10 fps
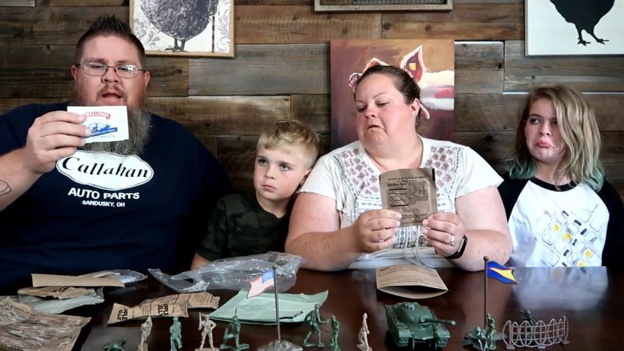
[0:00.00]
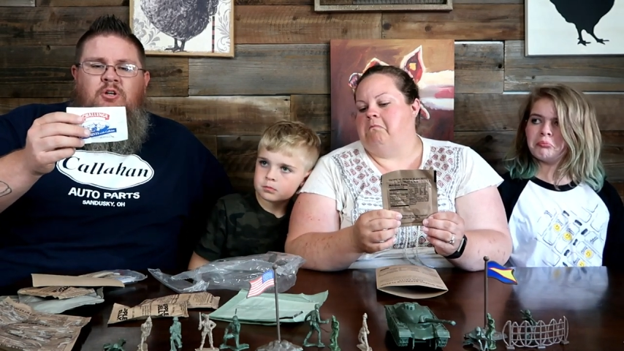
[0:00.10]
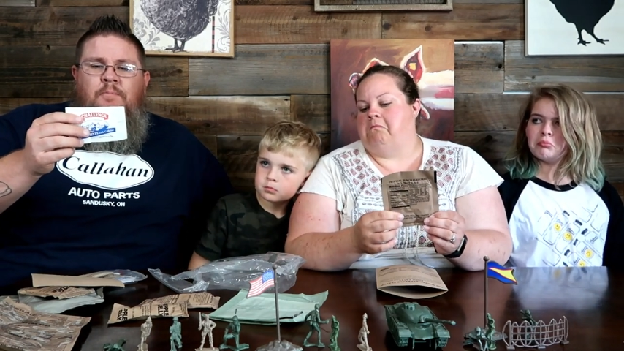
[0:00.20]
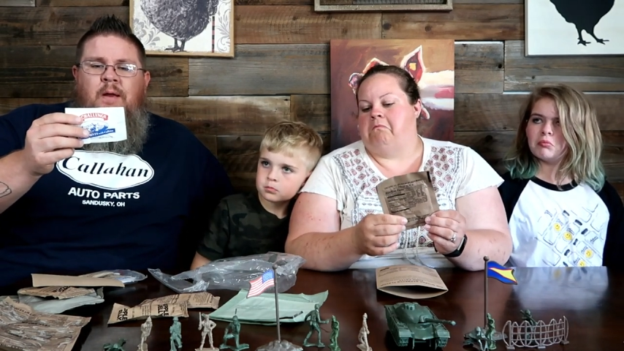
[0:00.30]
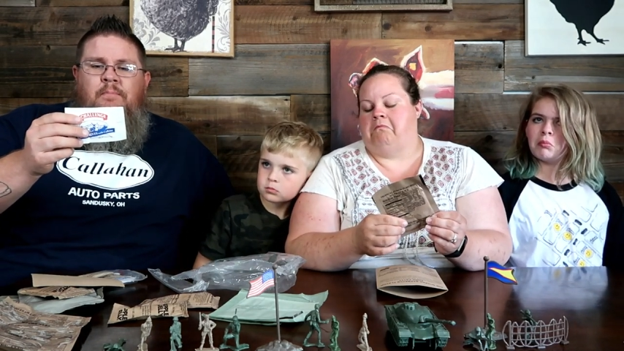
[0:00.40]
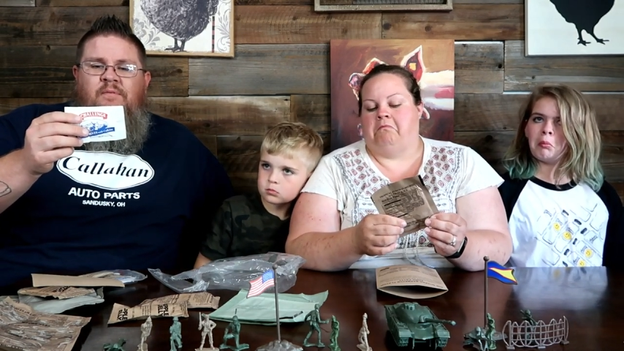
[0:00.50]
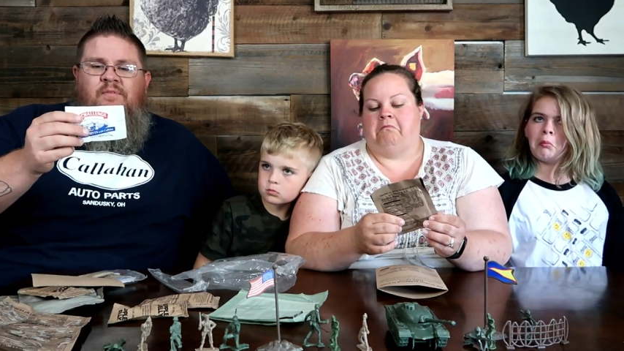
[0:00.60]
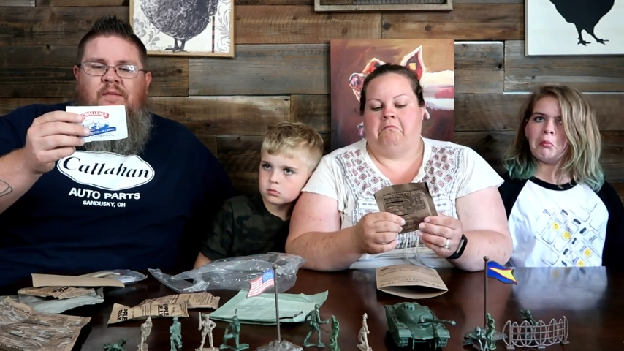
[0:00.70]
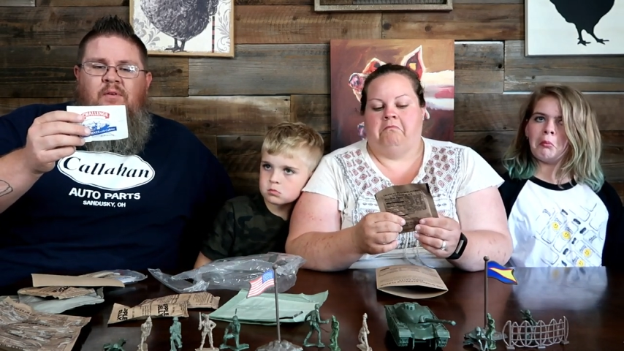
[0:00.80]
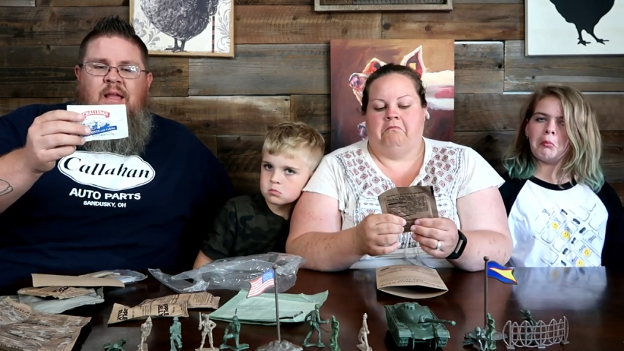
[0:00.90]
Speaker 1: Natural peppermint
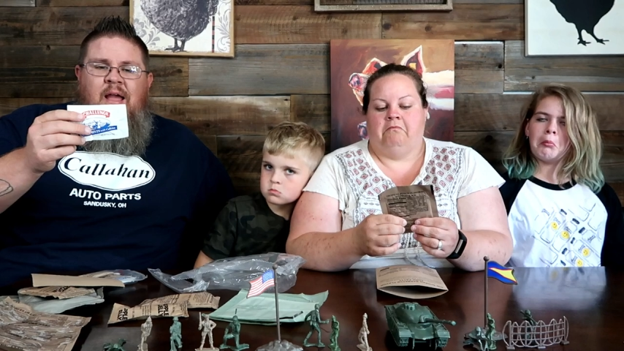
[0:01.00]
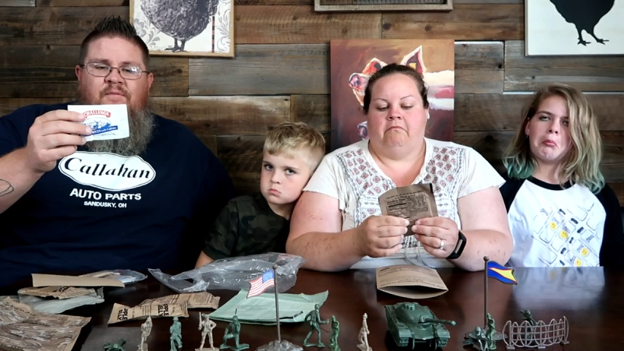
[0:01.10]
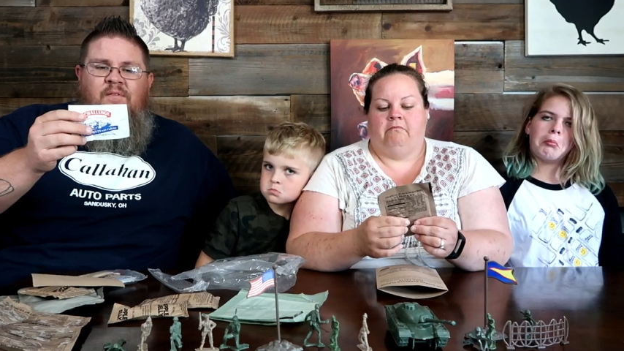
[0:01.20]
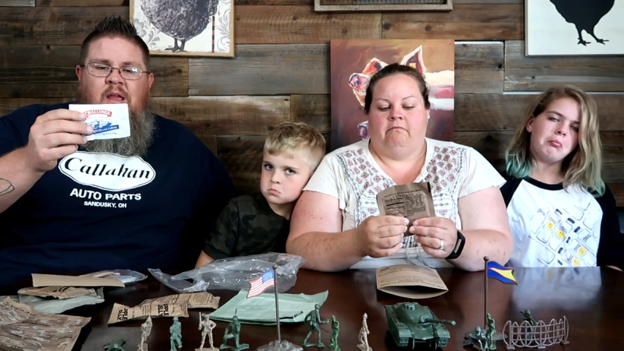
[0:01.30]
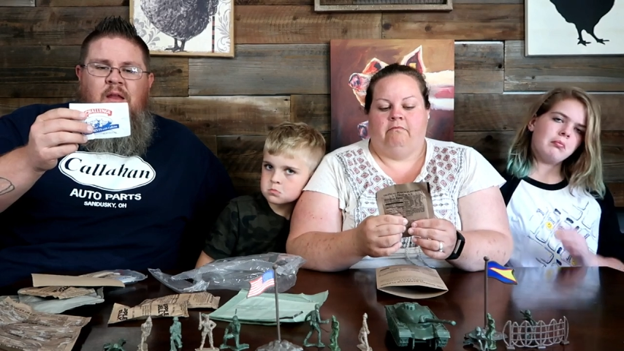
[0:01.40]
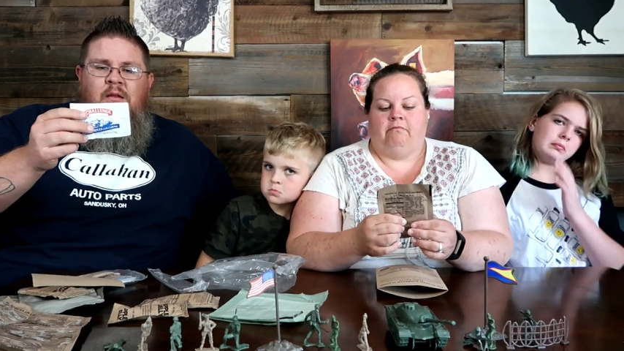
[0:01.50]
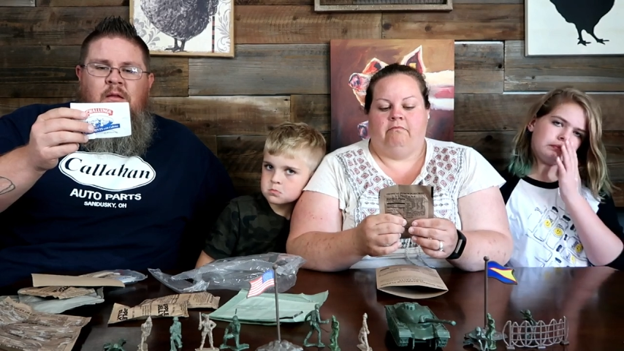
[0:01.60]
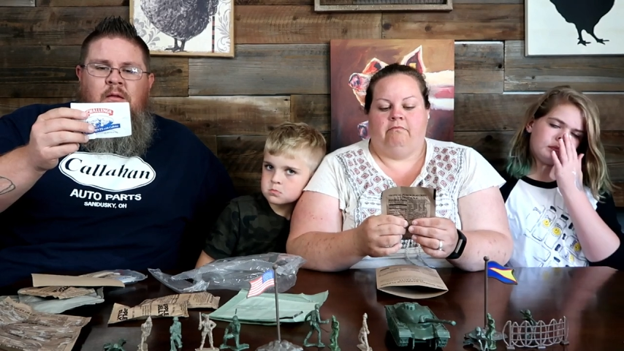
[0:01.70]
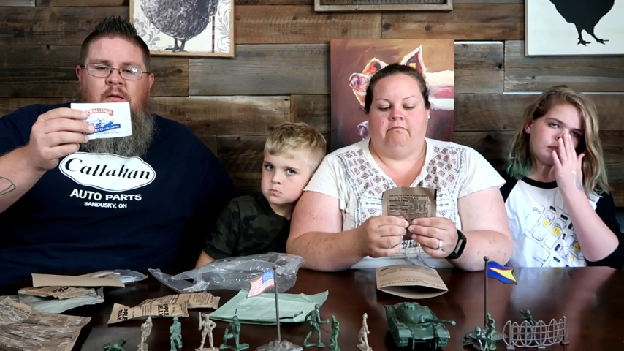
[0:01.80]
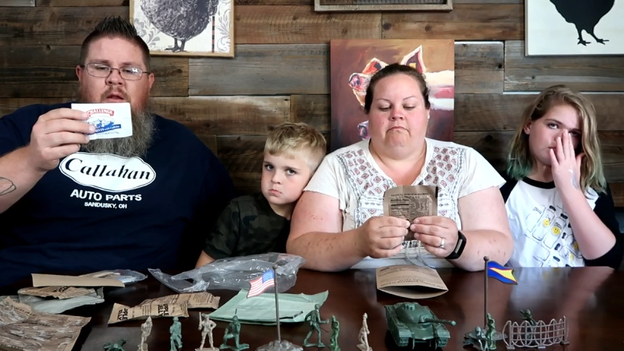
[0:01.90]
flavor, caffeine,
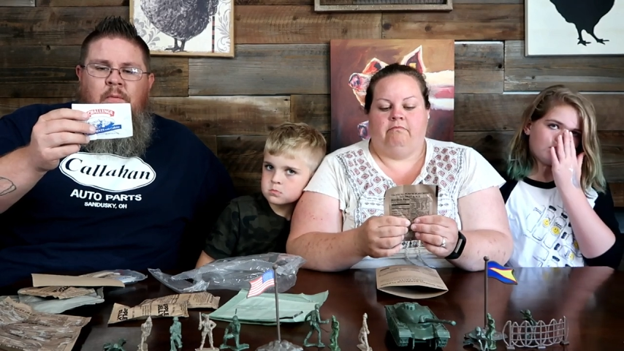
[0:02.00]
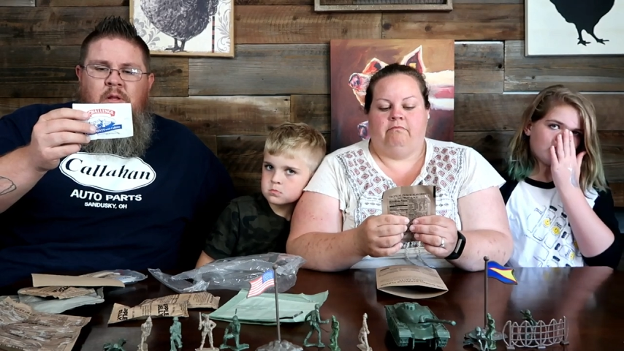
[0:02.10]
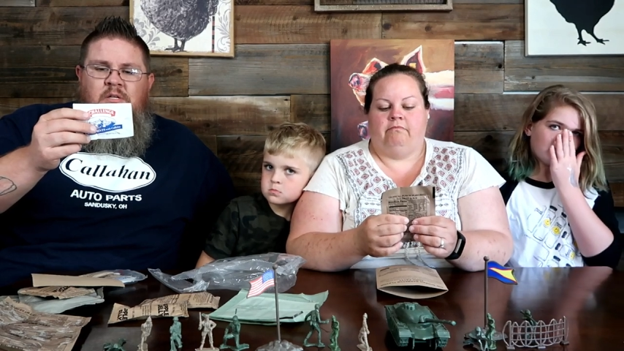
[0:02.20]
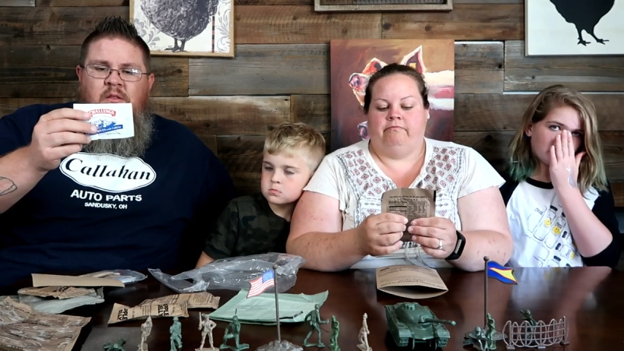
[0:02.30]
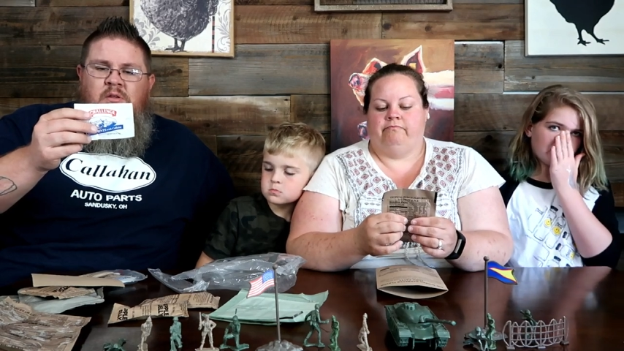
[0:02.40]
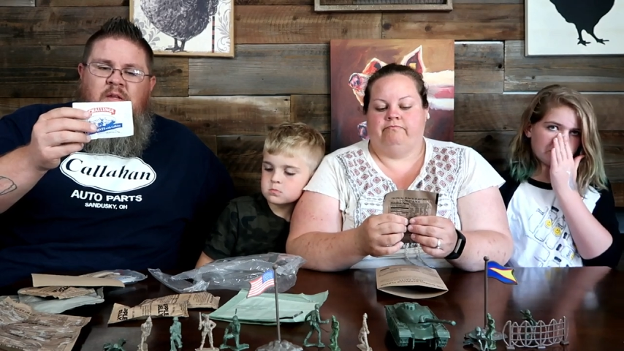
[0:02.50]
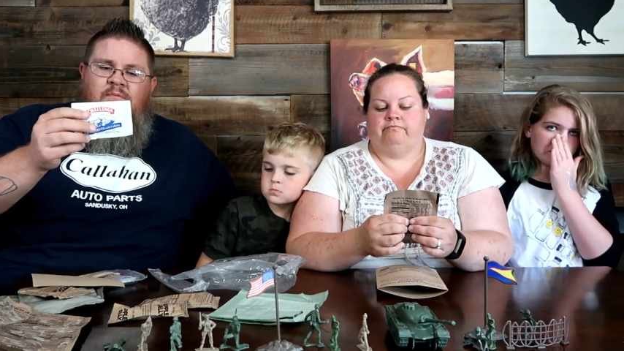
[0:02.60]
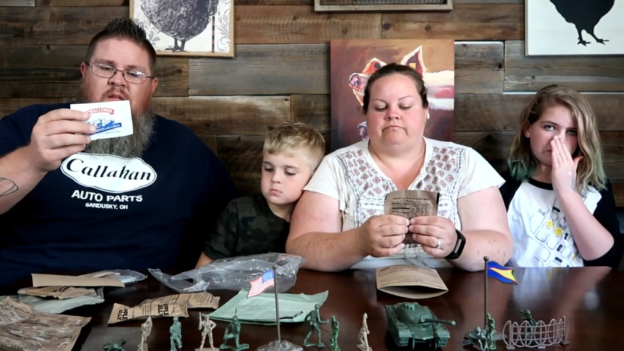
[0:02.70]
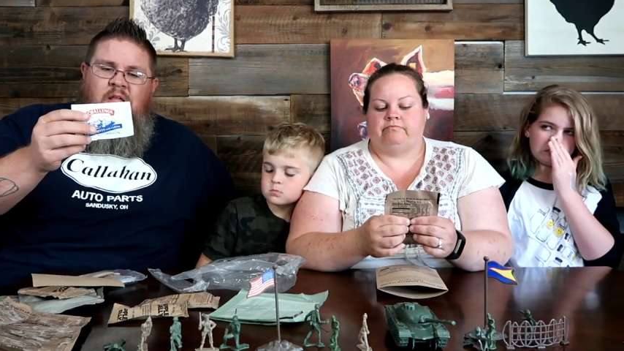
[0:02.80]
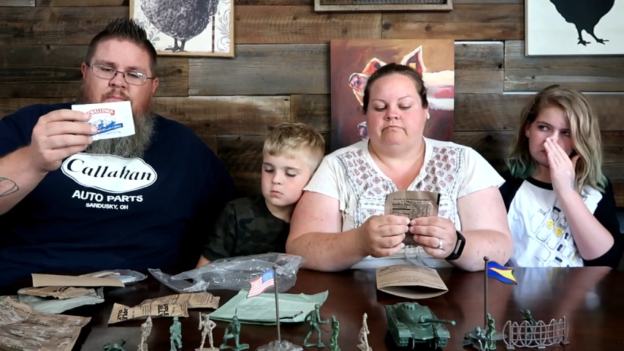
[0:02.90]
and a bunch of other stuff
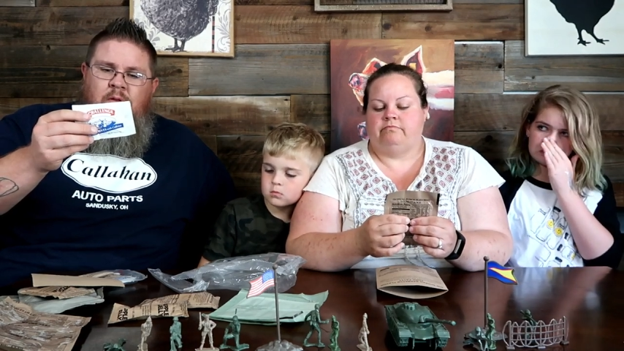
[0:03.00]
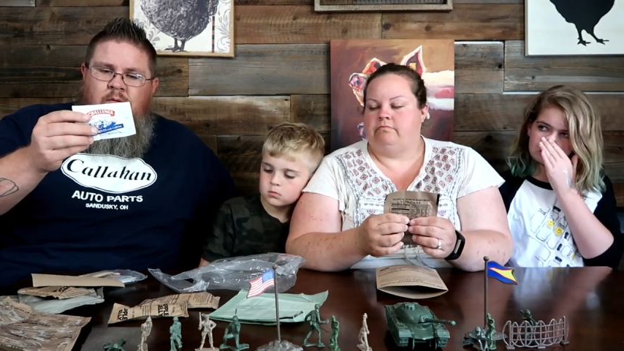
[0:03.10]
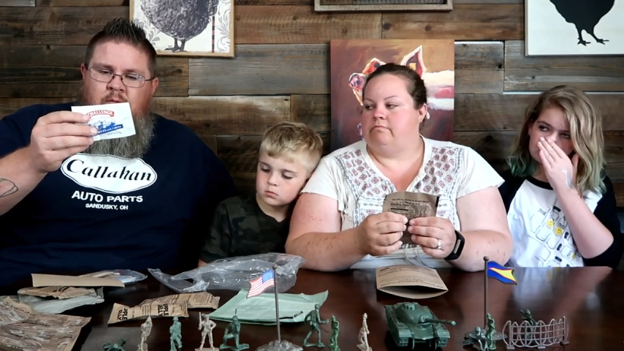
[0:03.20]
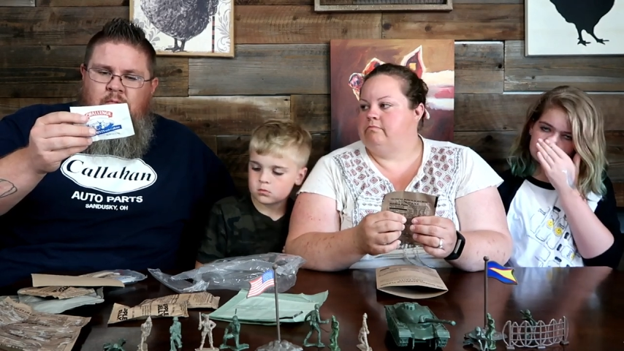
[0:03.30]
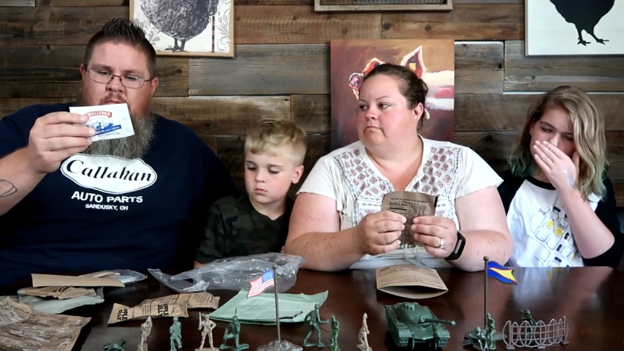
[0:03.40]
to keep it.